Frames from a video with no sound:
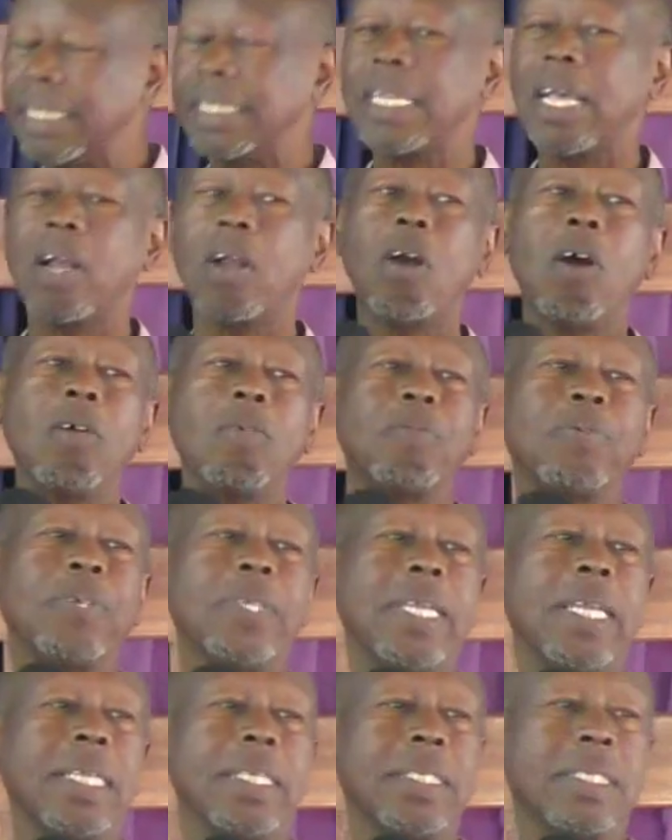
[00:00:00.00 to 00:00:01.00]
is a
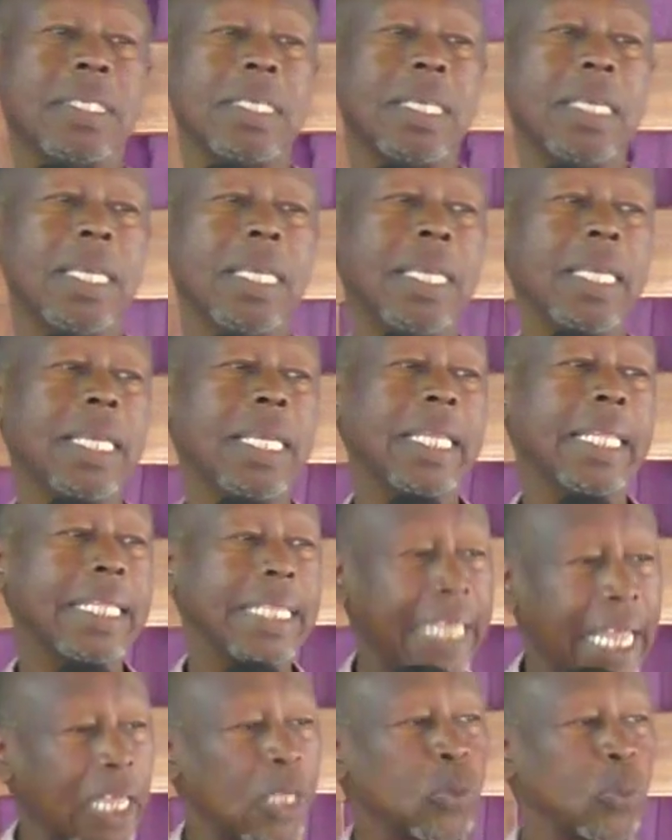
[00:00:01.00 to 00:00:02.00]
confidence
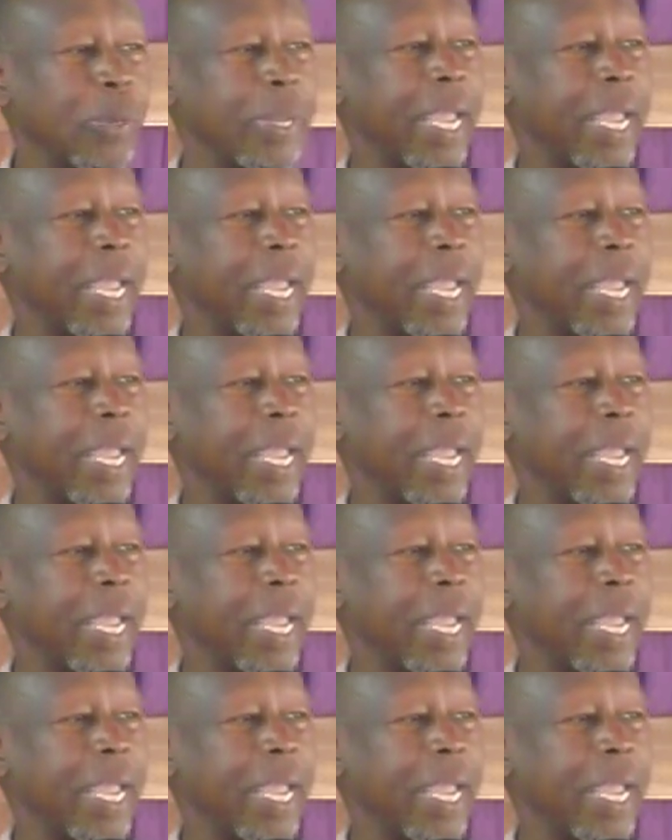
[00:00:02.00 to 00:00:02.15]
that